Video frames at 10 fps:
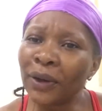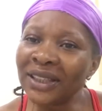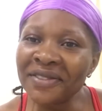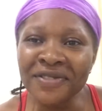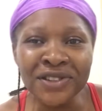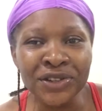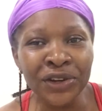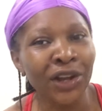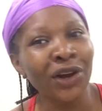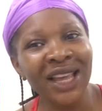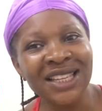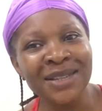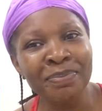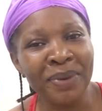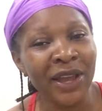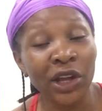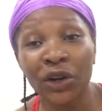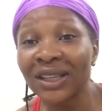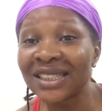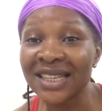this video, you're not getting paid, you're
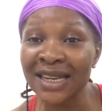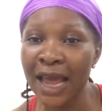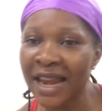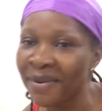not seeing any